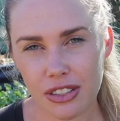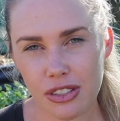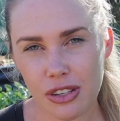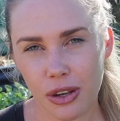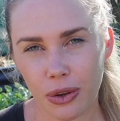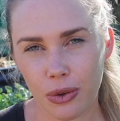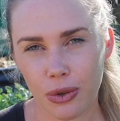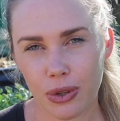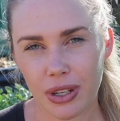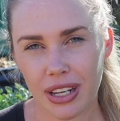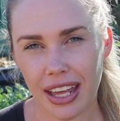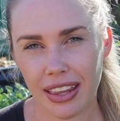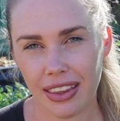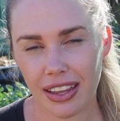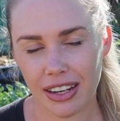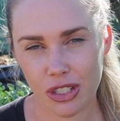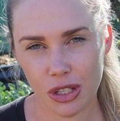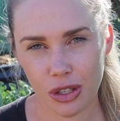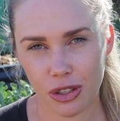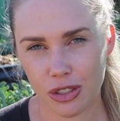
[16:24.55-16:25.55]
so you can add
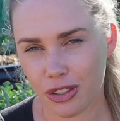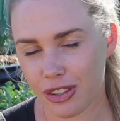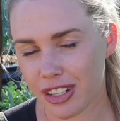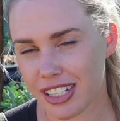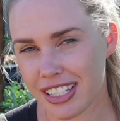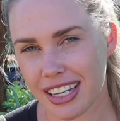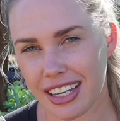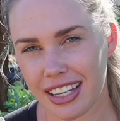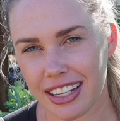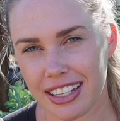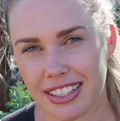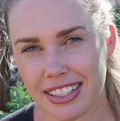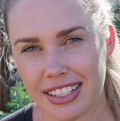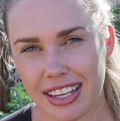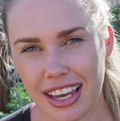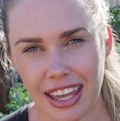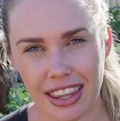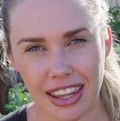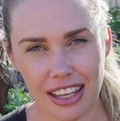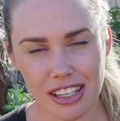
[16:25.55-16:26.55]
that to your dressings,
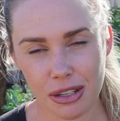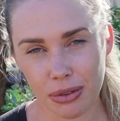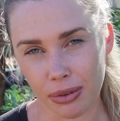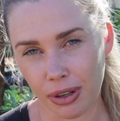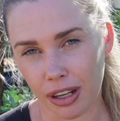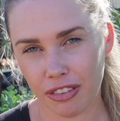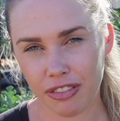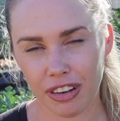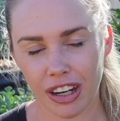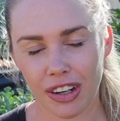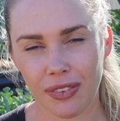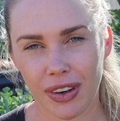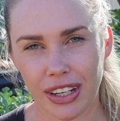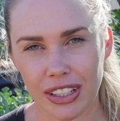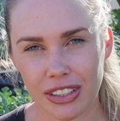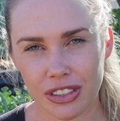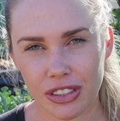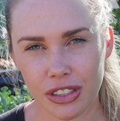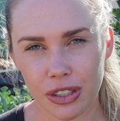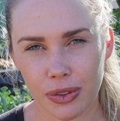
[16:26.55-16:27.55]
and that's a really fun
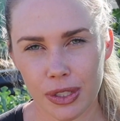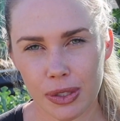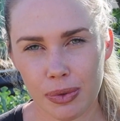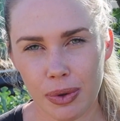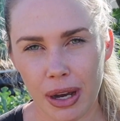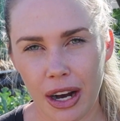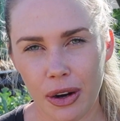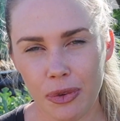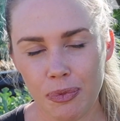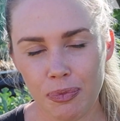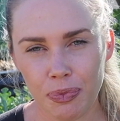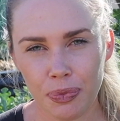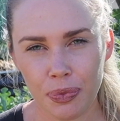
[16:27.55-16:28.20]
one to do as well.